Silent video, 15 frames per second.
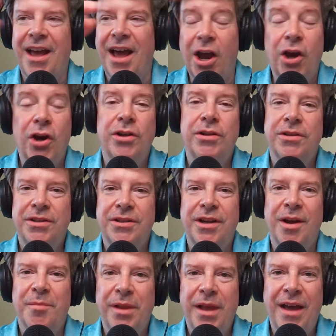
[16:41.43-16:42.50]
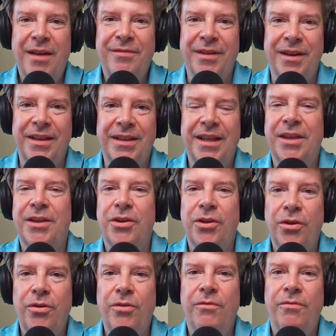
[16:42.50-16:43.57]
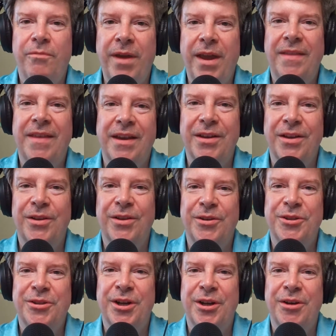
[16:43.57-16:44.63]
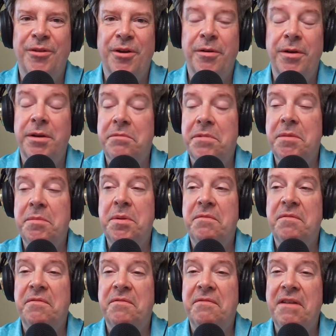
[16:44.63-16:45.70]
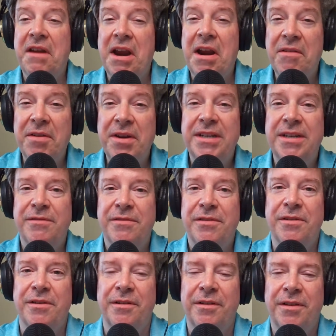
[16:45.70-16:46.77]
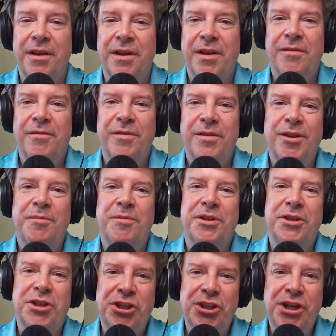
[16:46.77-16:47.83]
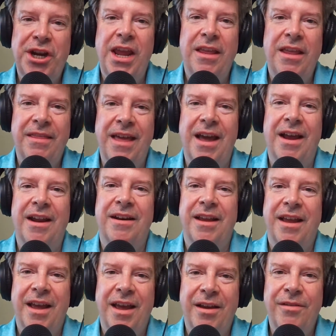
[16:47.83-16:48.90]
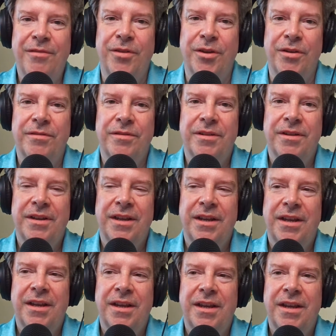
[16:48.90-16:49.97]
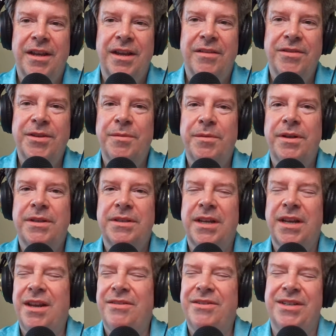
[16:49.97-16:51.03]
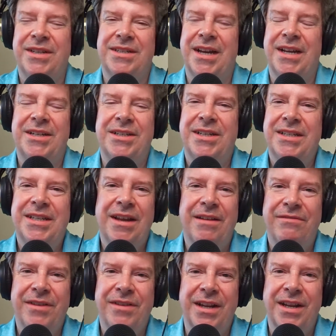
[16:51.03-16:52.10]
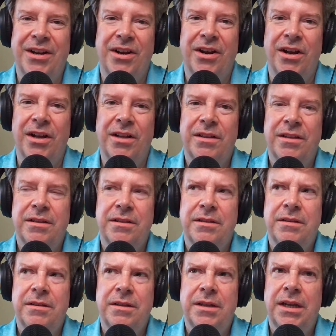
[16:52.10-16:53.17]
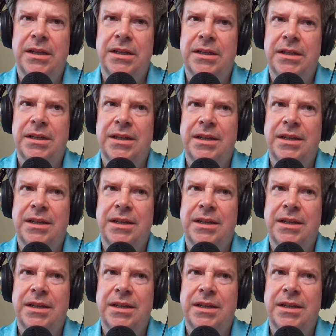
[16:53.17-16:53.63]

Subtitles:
I couldn't stop laughing. Like you've made that conclusion on your own, and it'd be very difficult for someone to shake that out of you. If someone could say, no, she's not funny at all. You're like,